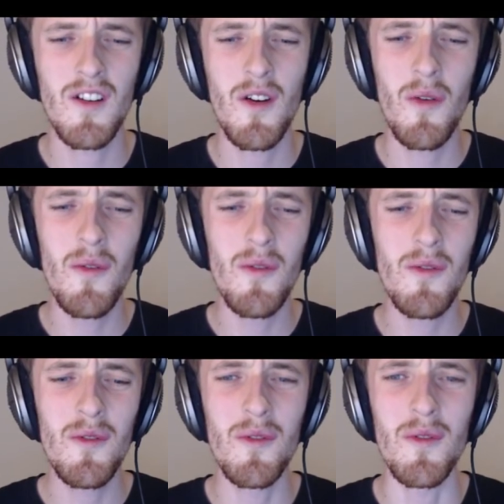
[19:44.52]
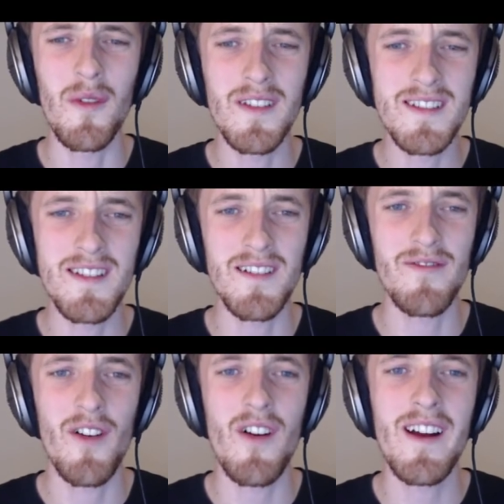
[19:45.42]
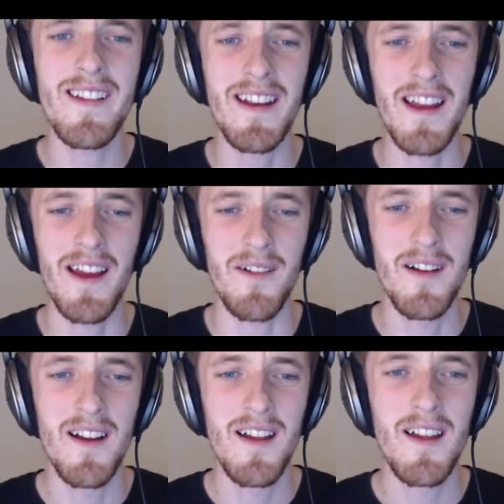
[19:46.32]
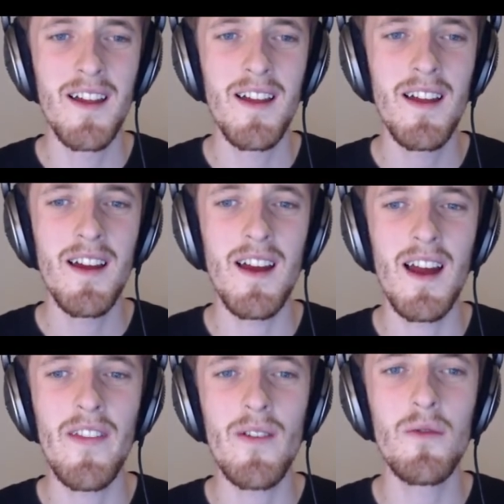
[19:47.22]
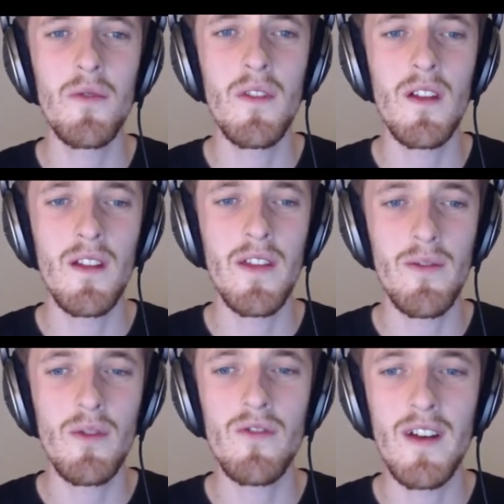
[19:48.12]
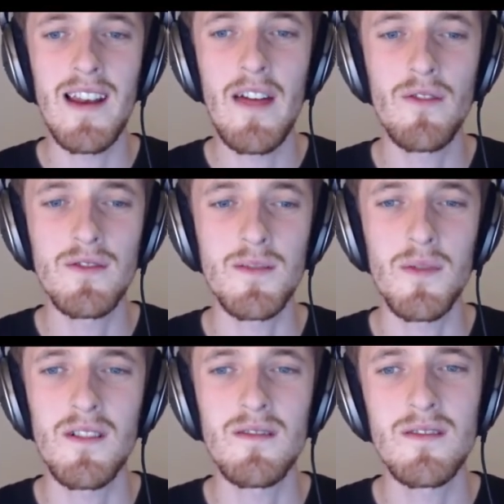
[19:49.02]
Ooh, there's a variety now. And they're all the right levels as well.